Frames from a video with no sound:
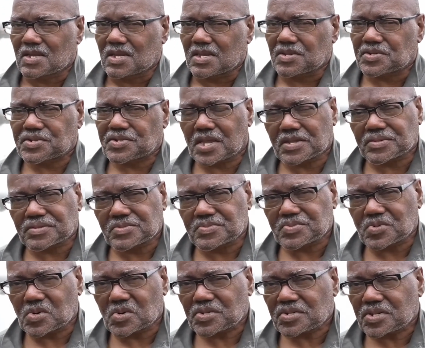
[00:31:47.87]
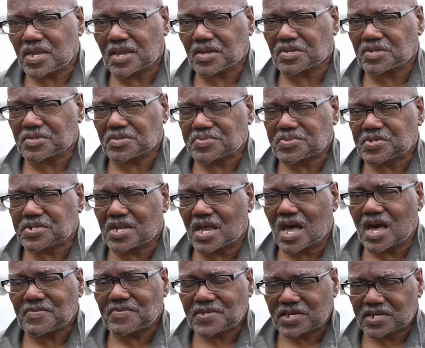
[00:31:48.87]
is that the vortex
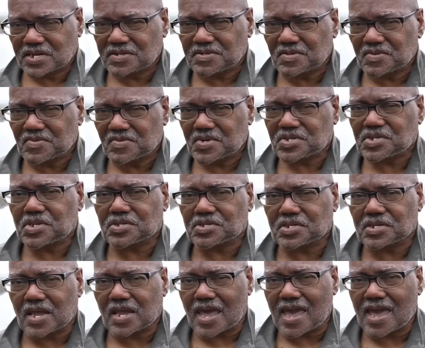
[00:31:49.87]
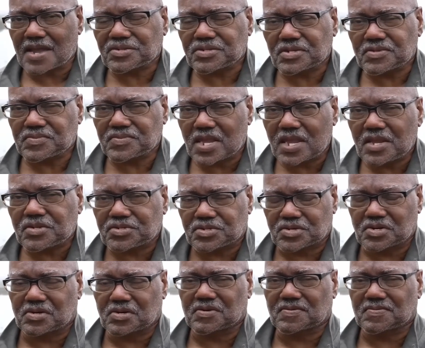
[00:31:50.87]
phenomenon, which is an act of
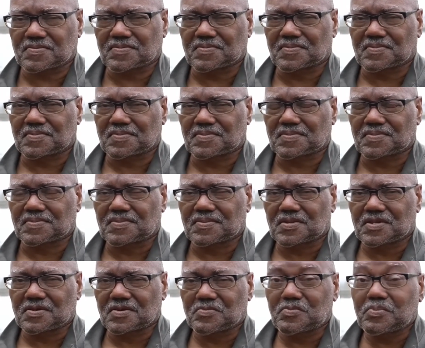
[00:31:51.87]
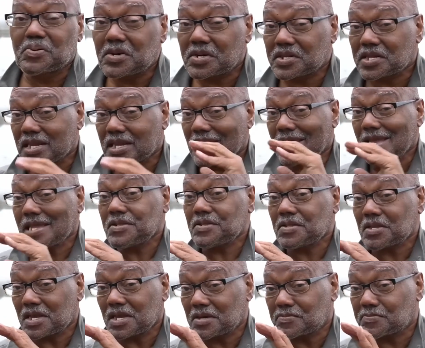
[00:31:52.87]
nature, put
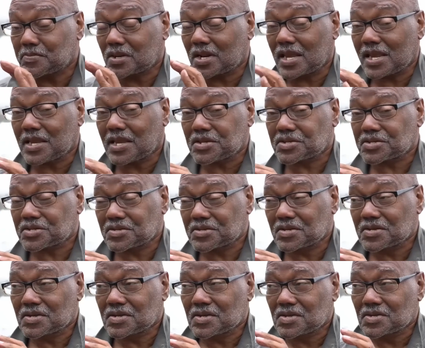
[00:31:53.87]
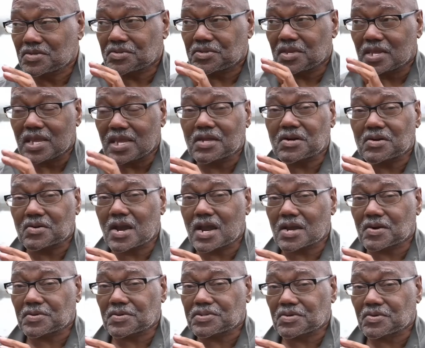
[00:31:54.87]
in a place to
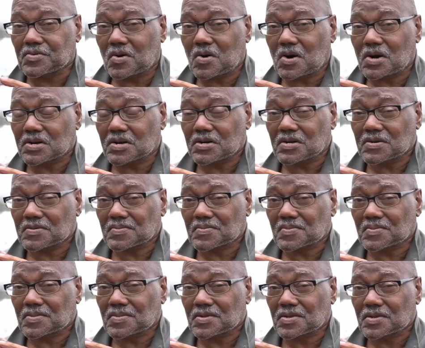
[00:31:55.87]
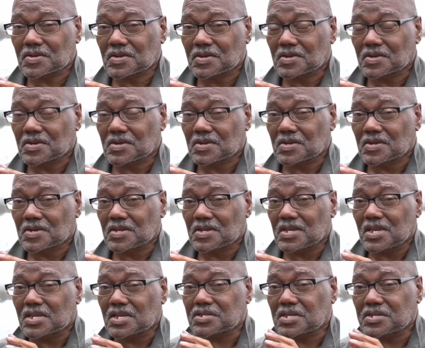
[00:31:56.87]
interact with the water,
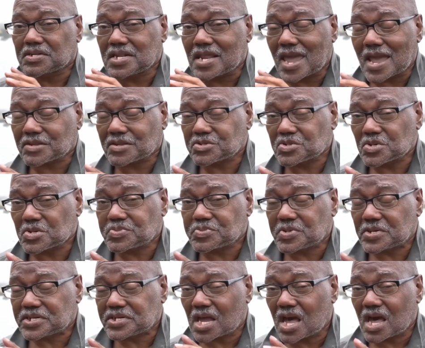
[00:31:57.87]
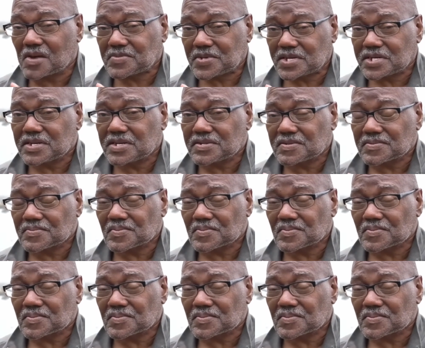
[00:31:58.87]
it's a natural phenomenon.